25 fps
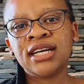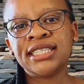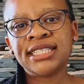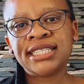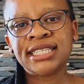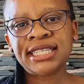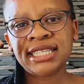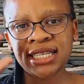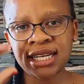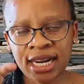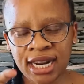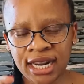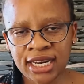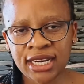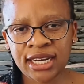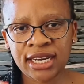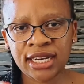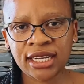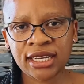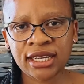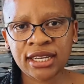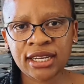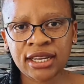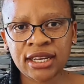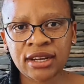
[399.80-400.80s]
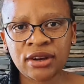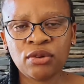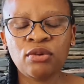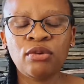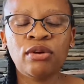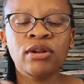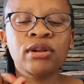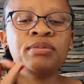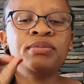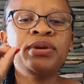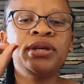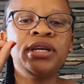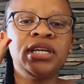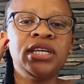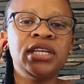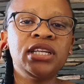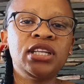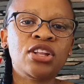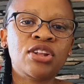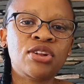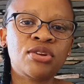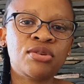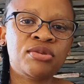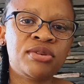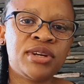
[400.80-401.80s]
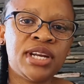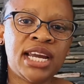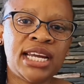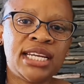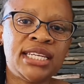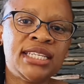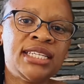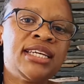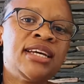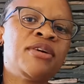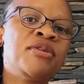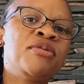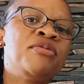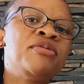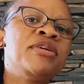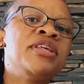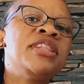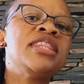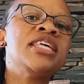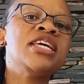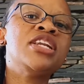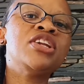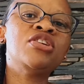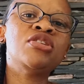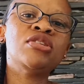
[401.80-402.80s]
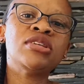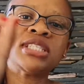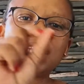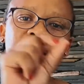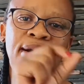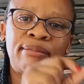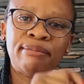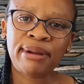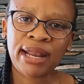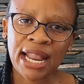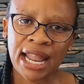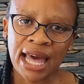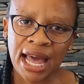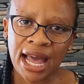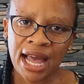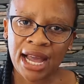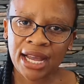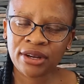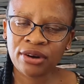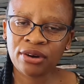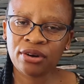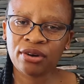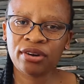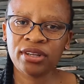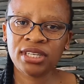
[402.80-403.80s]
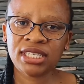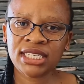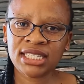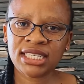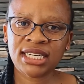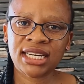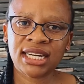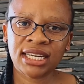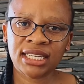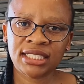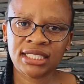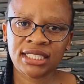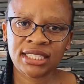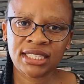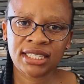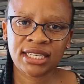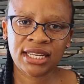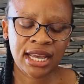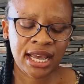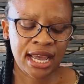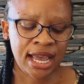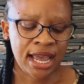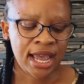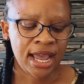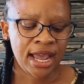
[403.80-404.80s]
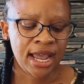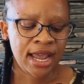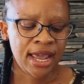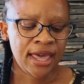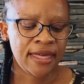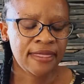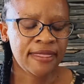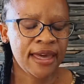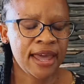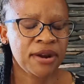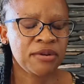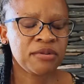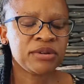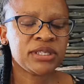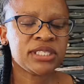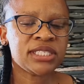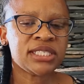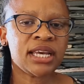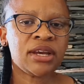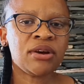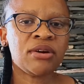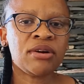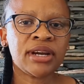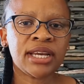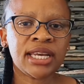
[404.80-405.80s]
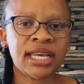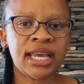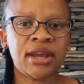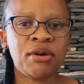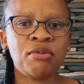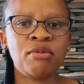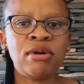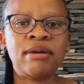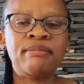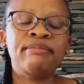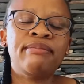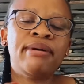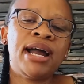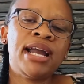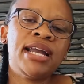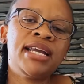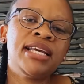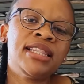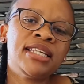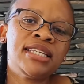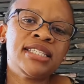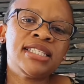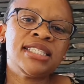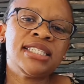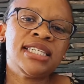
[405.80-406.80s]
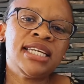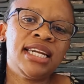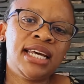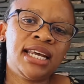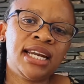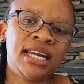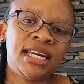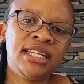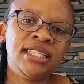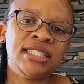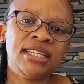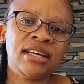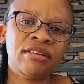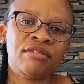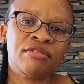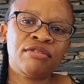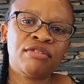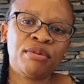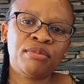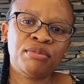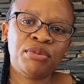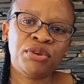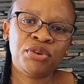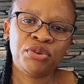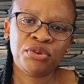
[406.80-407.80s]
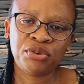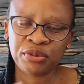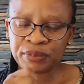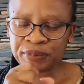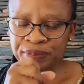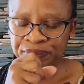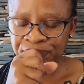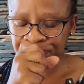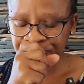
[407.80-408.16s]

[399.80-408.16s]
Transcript: training will be included within your supply contract. And then we say, okay, we are buying this generator from you.